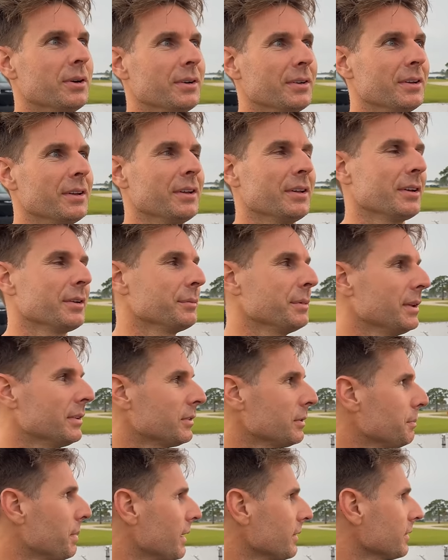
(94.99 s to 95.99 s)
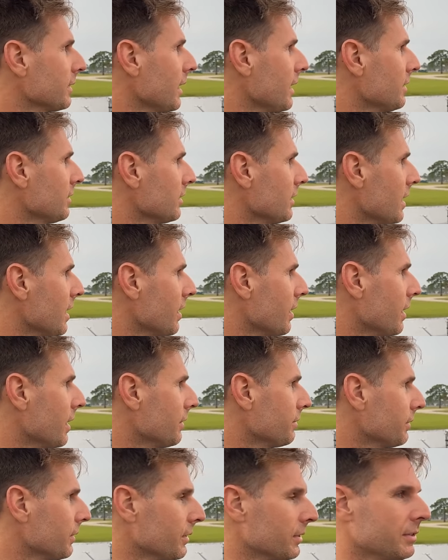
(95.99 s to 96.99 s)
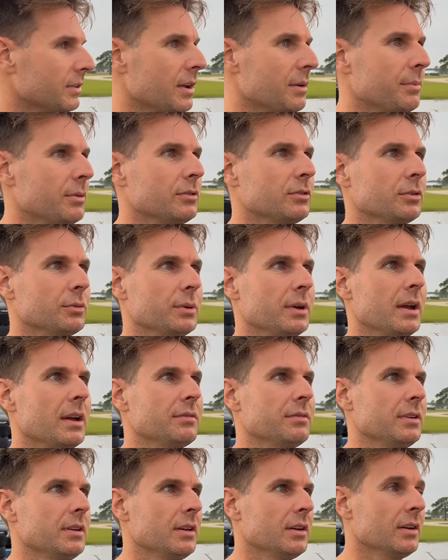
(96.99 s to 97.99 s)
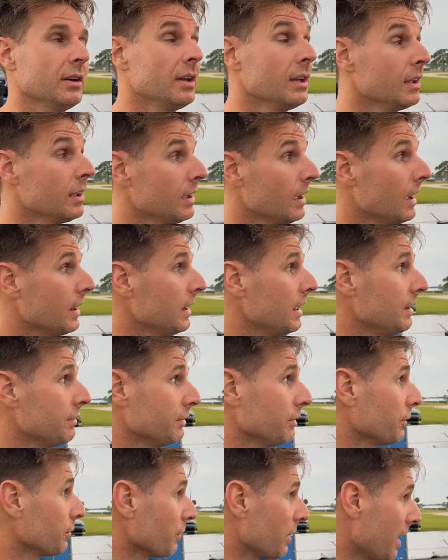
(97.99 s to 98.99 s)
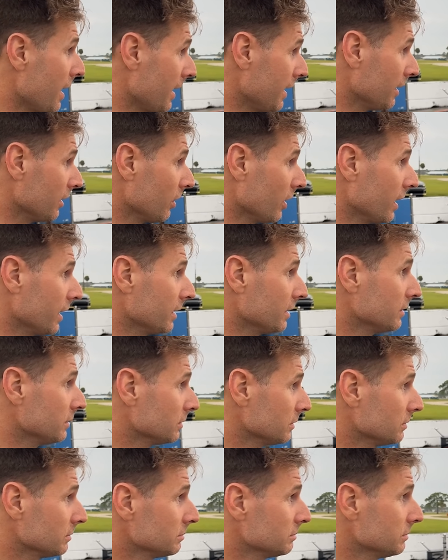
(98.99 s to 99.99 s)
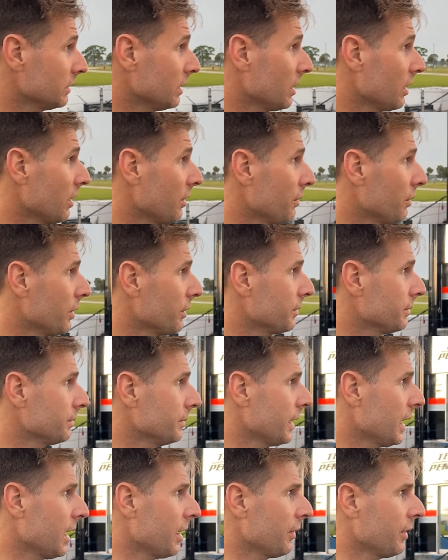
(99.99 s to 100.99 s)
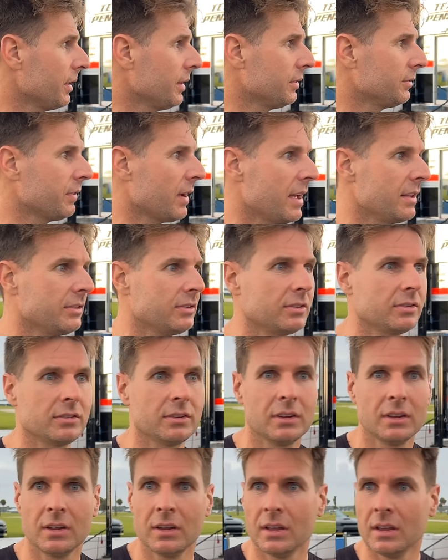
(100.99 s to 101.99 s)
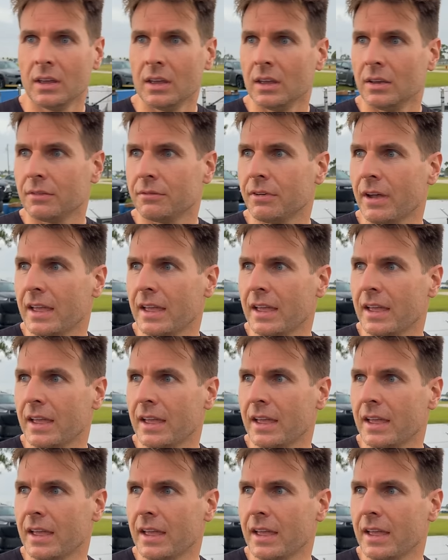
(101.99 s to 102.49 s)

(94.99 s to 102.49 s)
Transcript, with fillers: I mean, it's the best case scenario for the temperature we have here, and even the rain, like, you know, what, how these